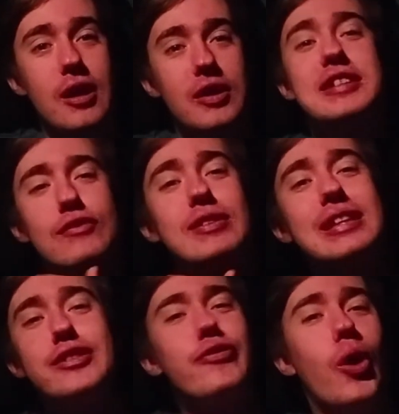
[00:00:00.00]
considering
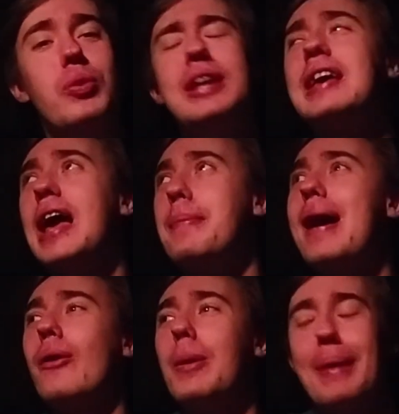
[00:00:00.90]
these have only came
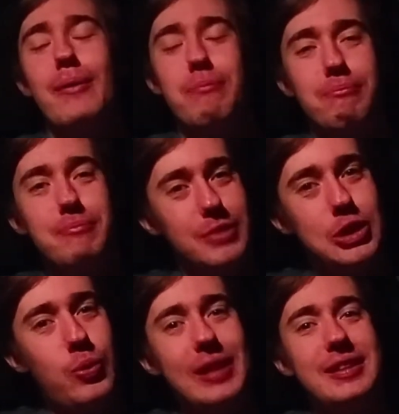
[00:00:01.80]
out about
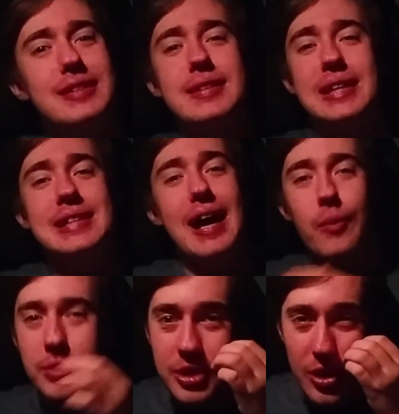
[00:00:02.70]
26
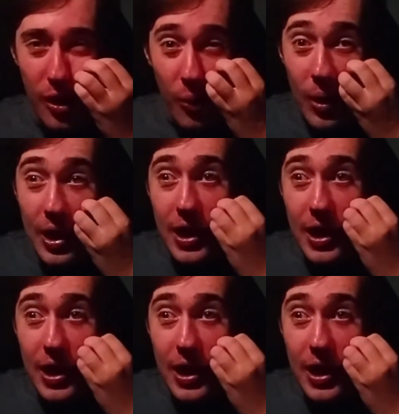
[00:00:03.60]
hours ago,